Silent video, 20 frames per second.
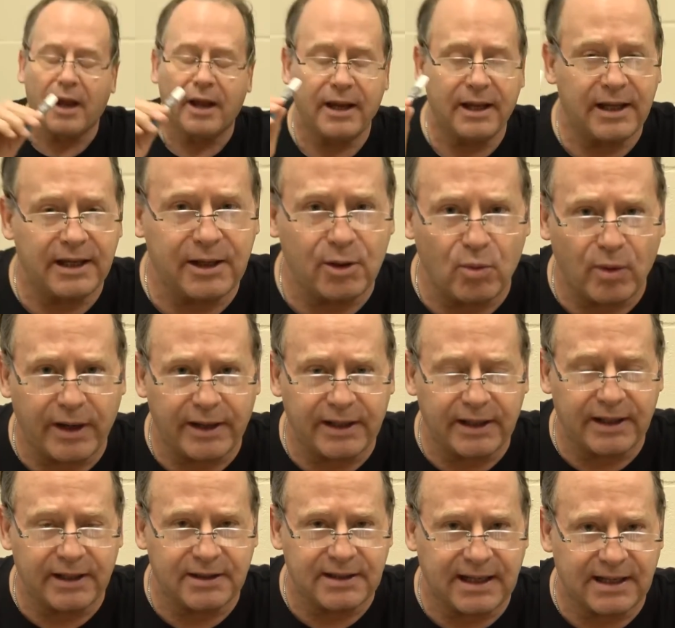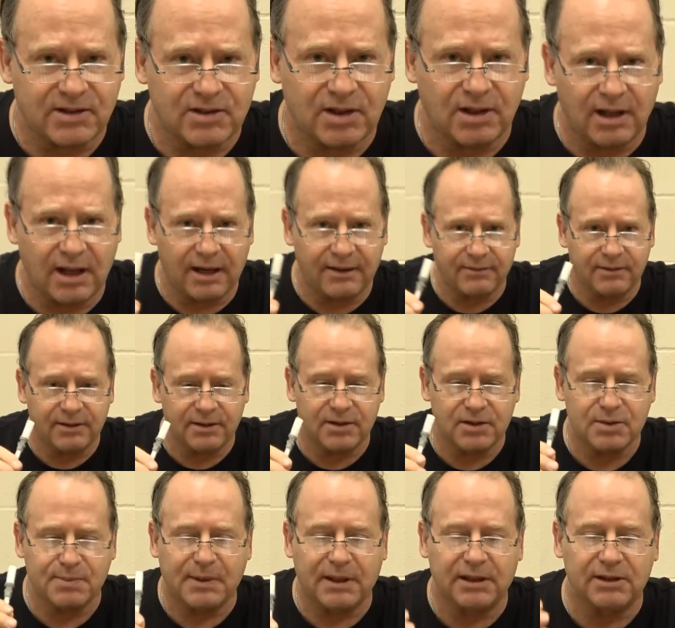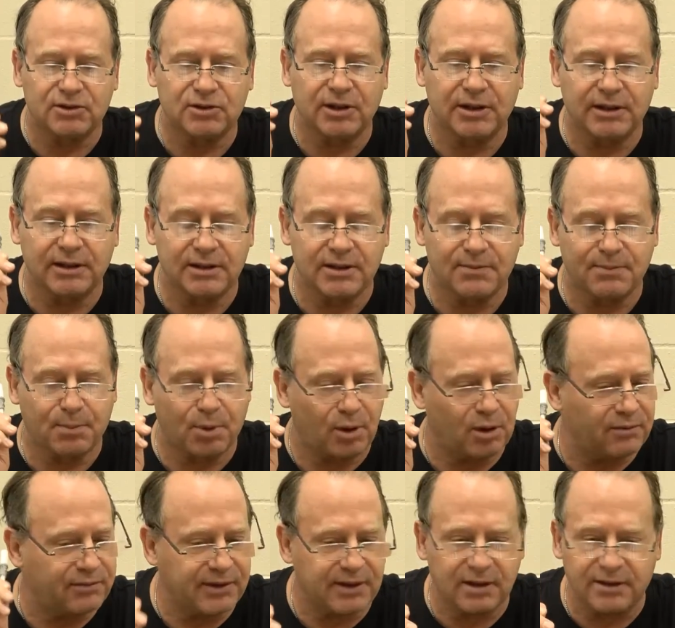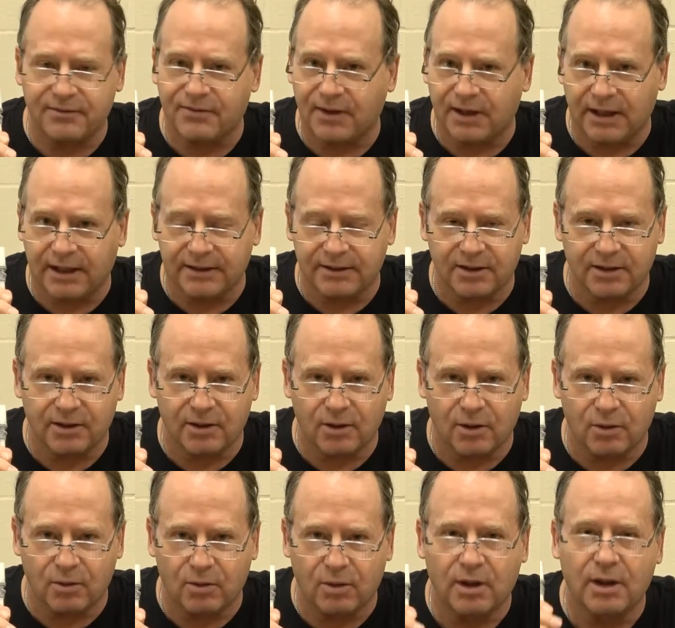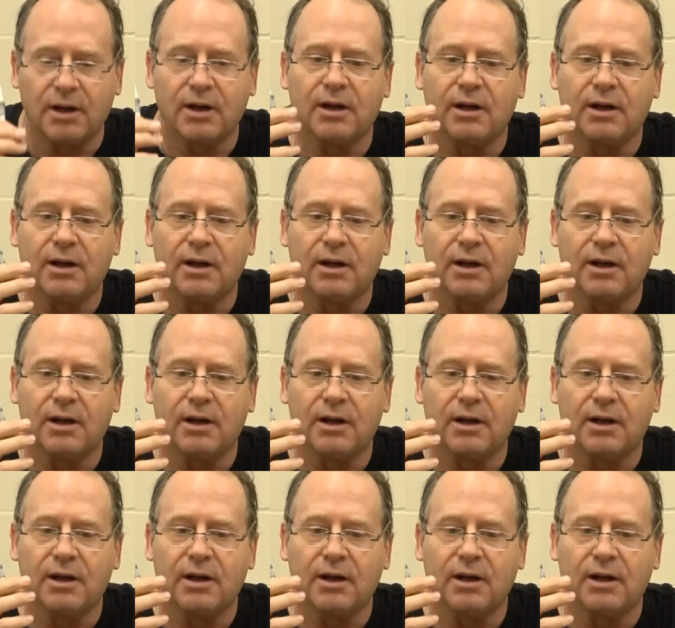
Any way to get that saliva in the sponge, and it's perfectly fine to go